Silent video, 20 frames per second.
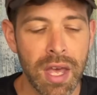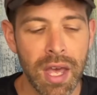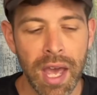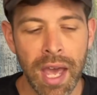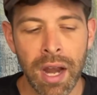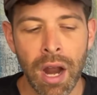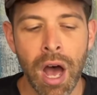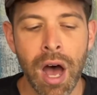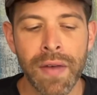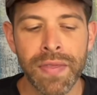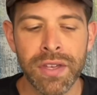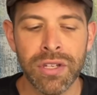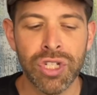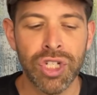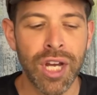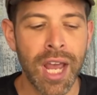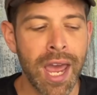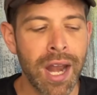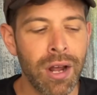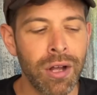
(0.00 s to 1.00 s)
And on this
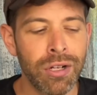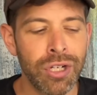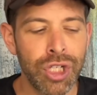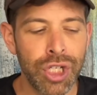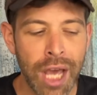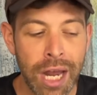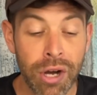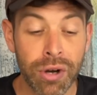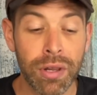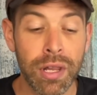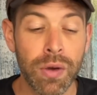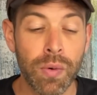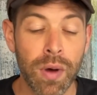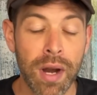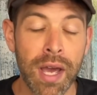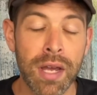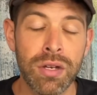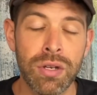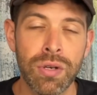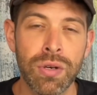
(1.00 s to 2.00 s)
channel, generally what
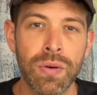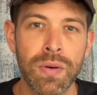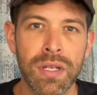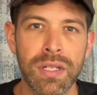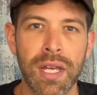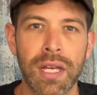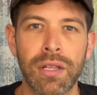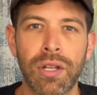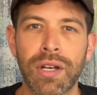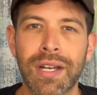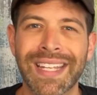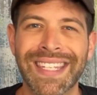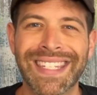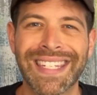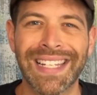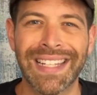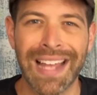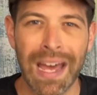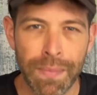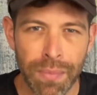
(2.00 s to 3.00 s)
I do is I look at
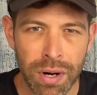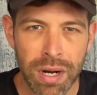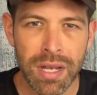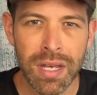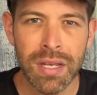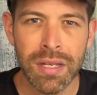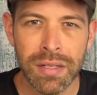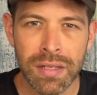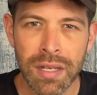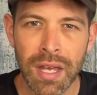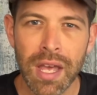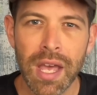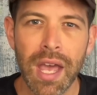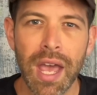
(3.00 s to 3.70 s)
celebrities